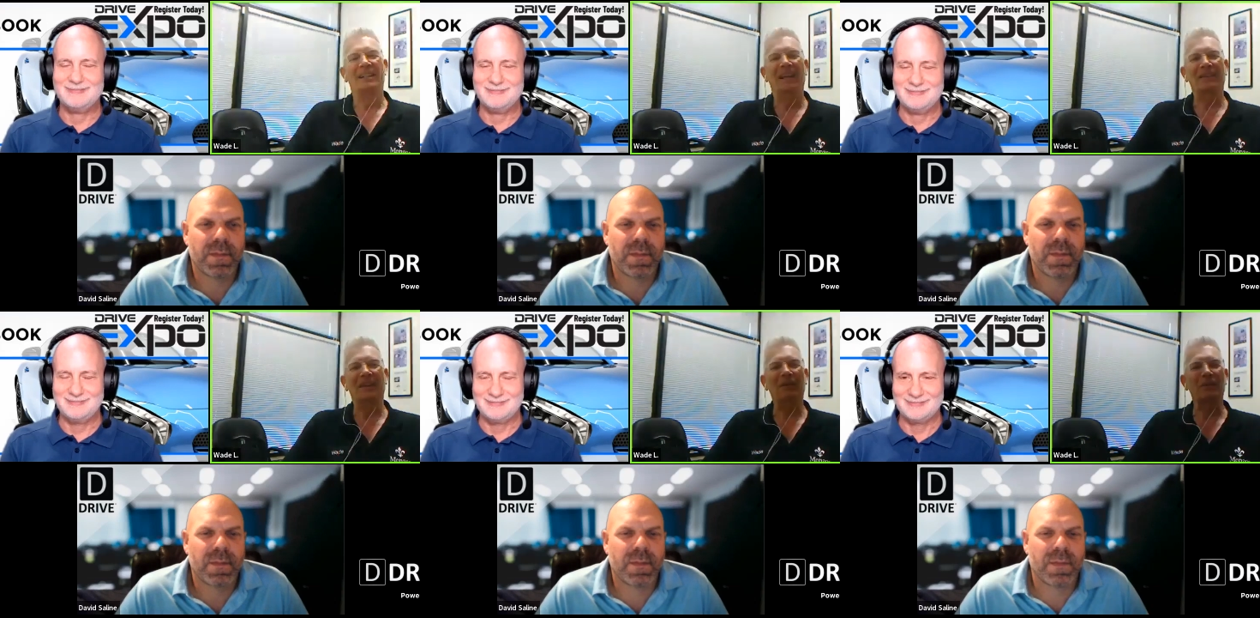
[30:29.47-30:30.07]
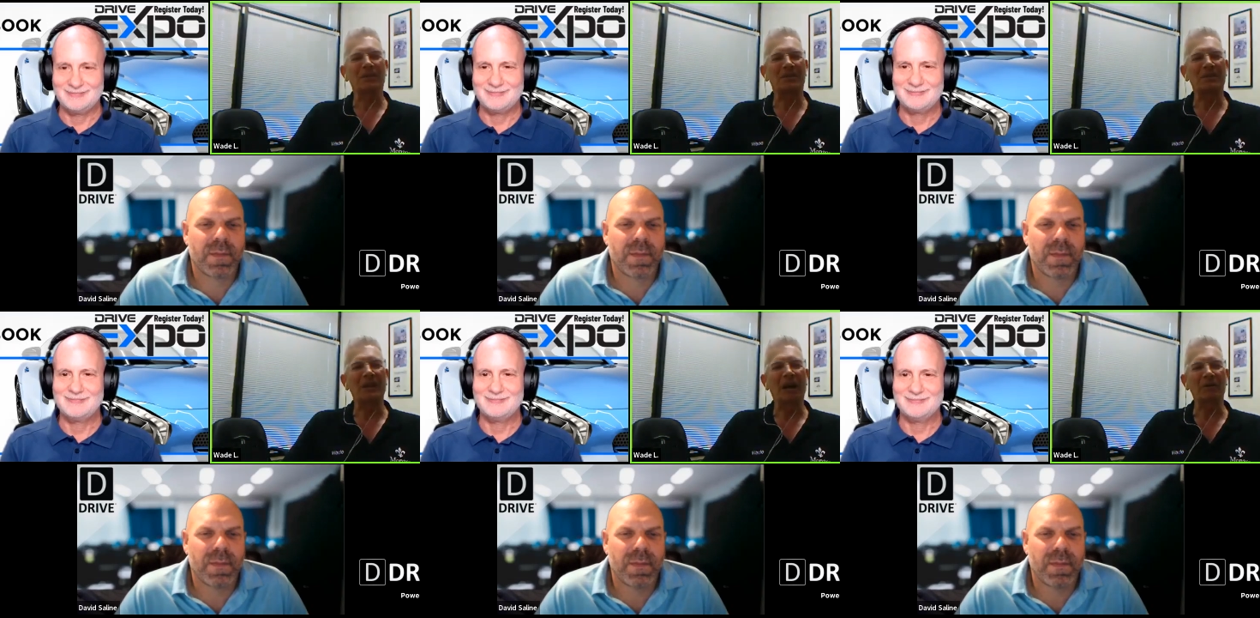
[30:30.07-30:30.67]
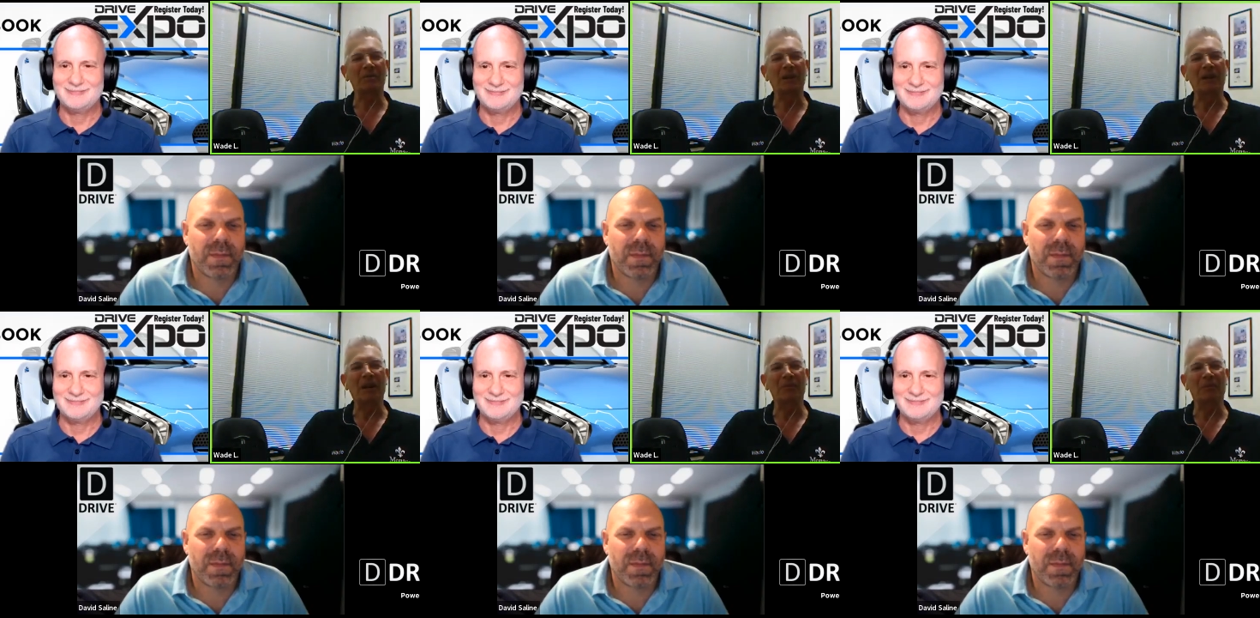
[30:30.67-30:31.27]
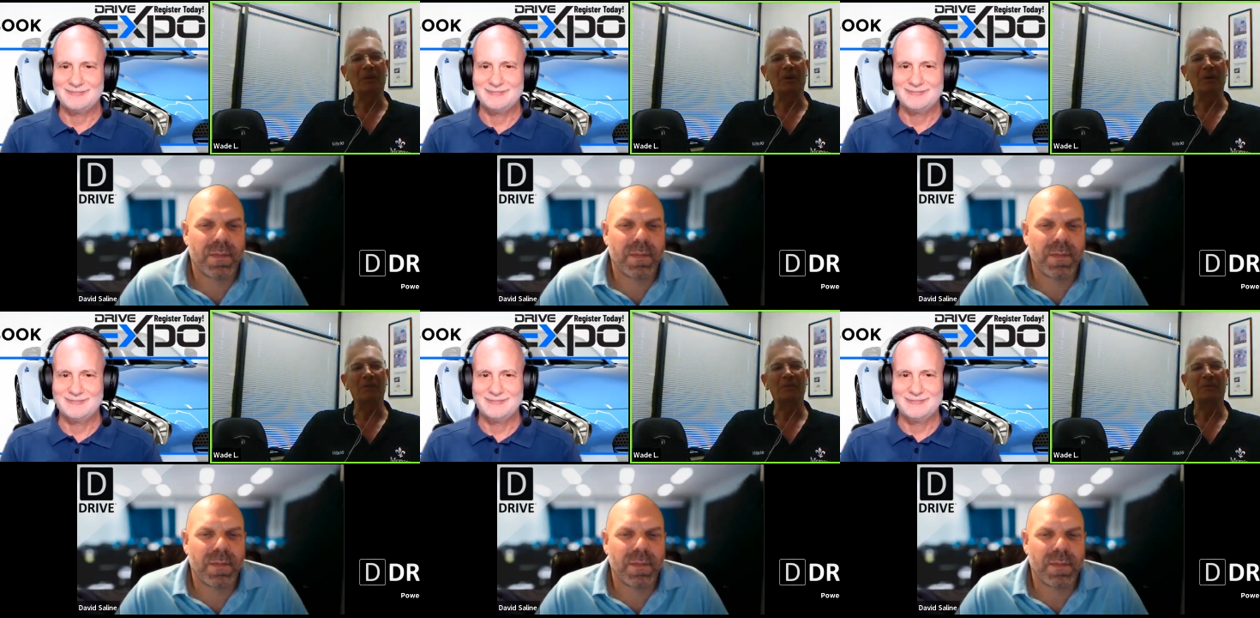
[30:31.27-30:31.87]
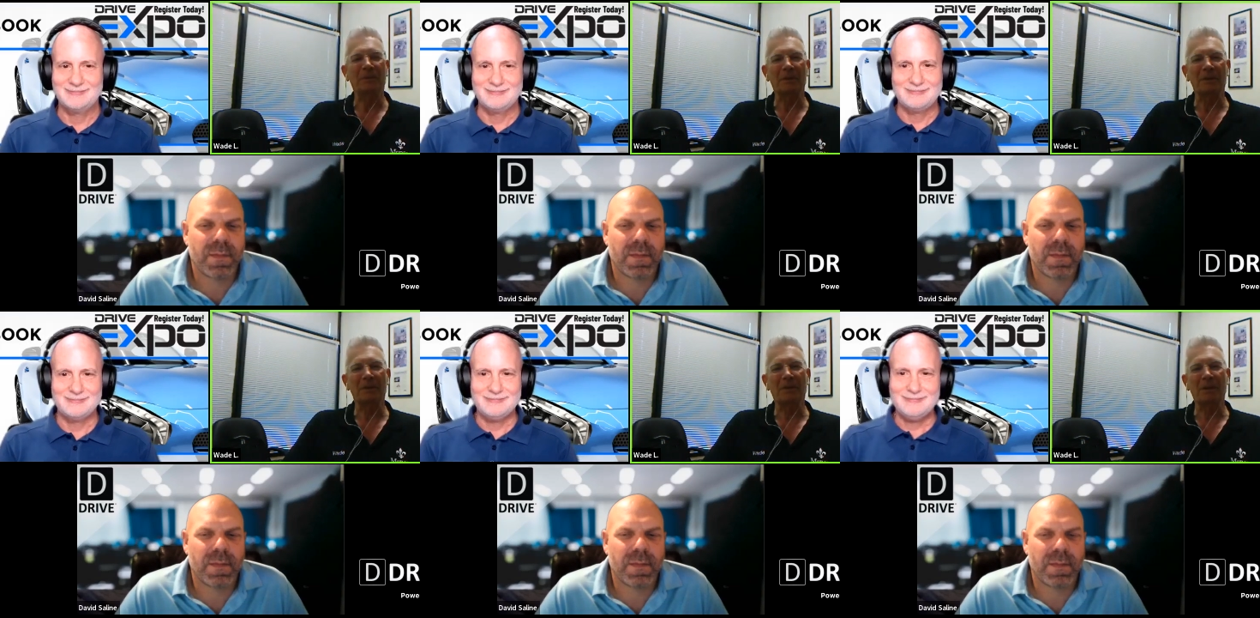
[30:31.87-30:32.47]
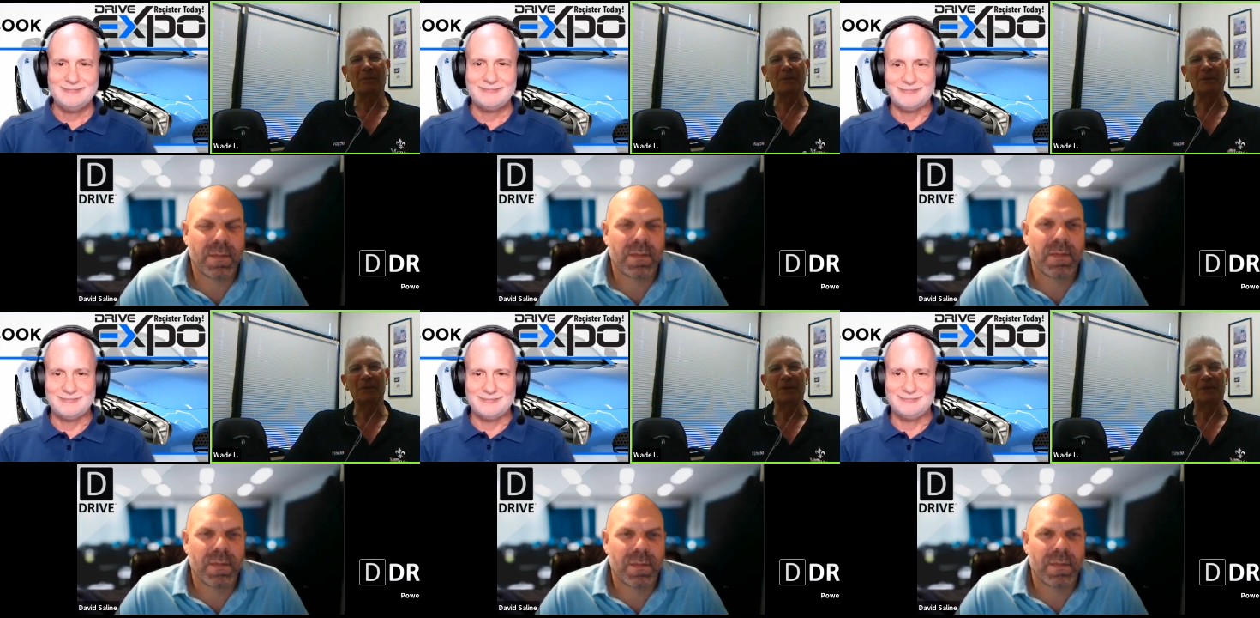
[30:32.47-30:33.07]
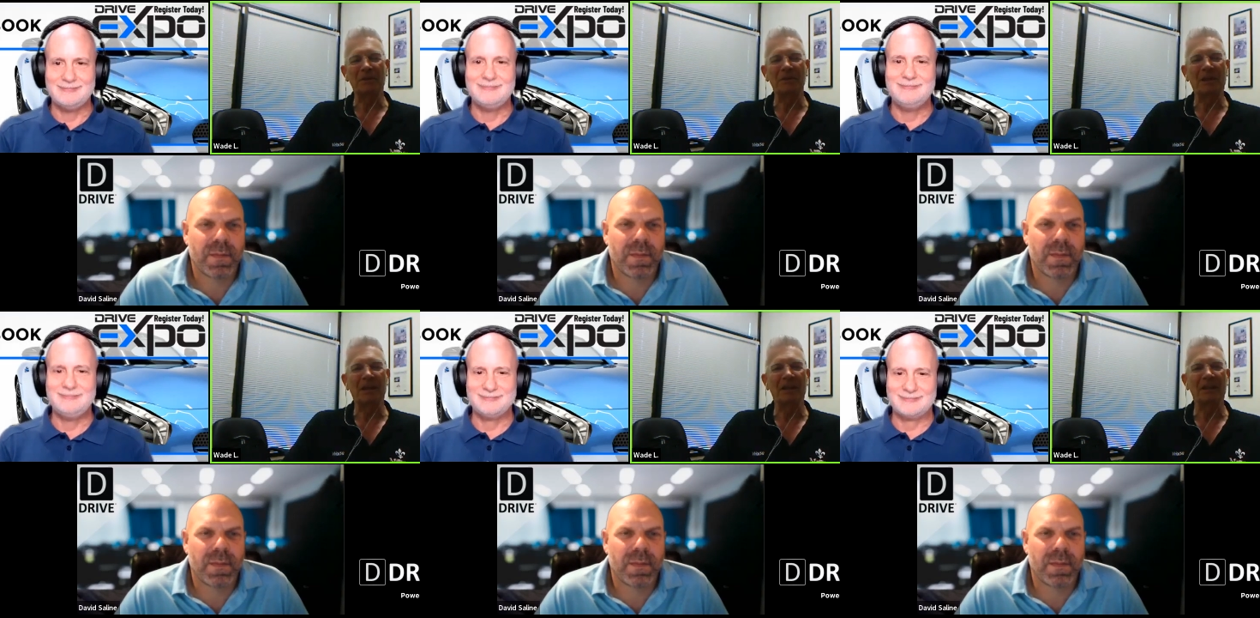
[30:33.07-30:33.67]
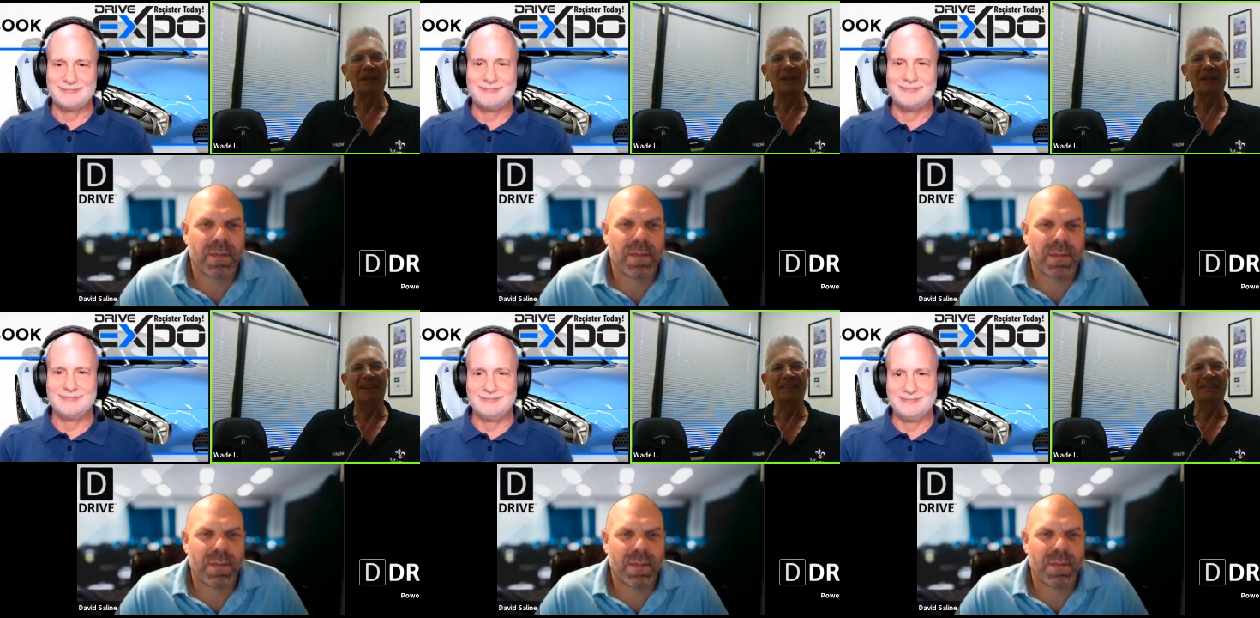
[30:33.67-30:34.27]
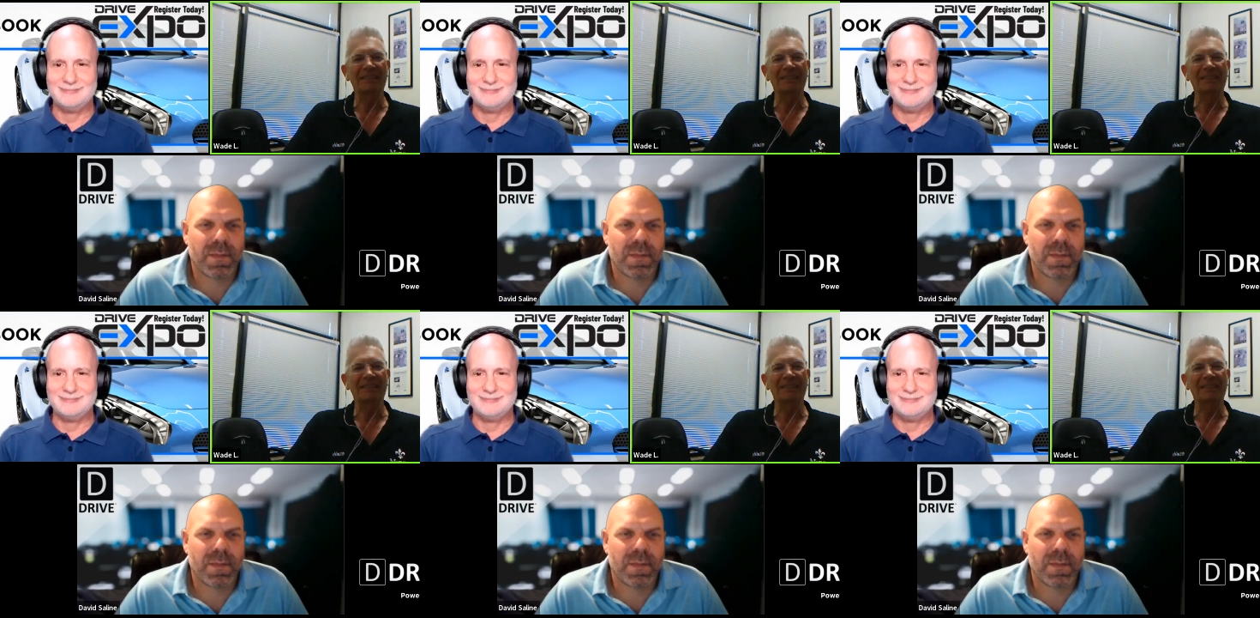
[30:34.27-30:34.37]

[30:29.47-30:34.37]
Speaker 1: That that was that was my downfall for quite a few years. And uh,